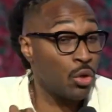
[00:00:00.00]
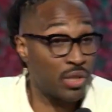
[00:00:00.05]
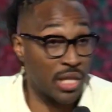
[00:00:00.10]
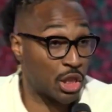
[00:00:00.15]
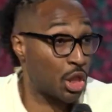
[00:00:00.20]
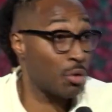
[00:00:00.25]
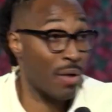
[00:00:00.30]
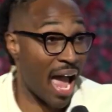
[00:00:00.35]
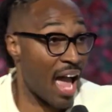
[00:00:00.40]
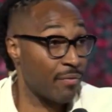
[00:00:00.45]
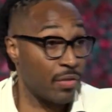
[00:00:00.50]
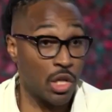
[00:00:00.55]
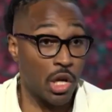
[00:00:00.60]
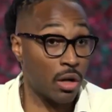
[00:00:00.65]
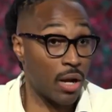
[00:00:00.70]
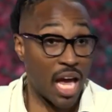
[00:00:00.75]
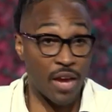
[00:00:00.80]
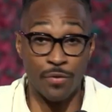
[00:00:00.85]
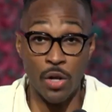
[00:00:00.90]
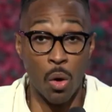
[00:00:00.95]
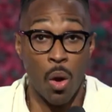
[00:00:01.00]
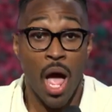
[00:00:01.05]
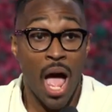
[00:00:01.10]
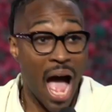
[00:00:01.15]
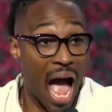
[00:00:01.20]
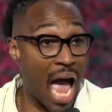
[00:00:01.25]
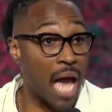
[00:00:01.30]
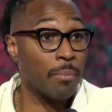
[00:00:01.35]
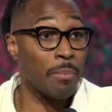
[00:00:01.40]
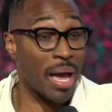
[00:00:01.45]
that you have in your life. No,
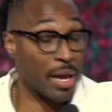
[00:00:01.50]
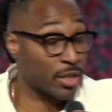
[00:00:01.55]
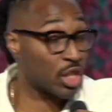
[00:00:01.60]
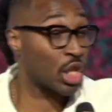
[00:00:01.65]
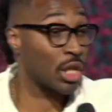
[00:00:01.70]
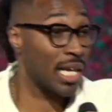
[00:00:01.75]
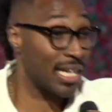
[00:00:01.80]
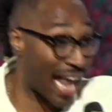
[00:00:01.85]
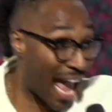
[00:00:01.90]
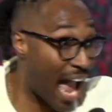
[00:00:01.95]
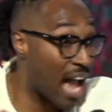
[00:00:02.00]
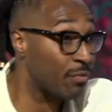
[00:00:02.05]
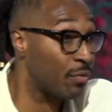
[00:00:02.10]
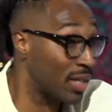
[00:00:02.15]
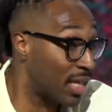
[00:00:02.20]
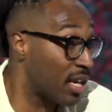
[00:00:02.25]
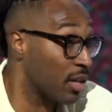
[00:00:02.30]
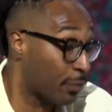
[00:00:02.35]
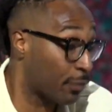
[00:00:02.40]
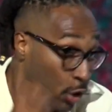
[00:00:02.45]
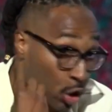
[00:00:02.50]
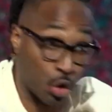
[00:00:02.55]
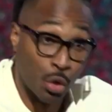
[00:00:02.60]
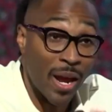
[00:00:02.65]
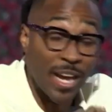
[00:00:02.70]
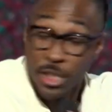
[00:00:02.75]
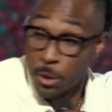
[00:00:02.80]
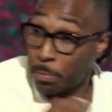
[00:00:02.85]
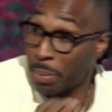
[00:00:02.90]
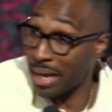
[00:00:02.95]
I'm actually an advocate for
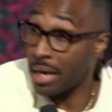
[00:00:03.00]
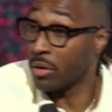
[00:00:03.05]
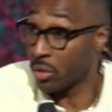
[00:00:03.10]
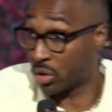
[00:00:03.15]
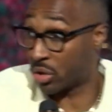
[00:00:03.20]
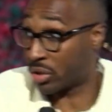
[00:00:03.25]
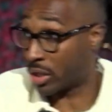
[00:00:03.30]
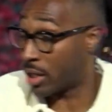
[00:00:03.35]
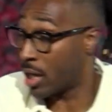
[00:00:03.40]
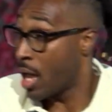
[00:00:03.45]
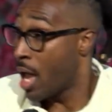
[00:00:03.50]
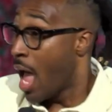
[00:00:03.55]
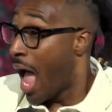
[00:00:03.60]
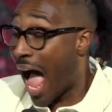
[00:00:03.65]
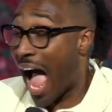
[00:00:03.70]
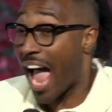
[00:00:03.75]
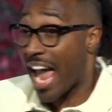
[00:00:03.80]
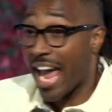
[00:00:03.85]
transparency. I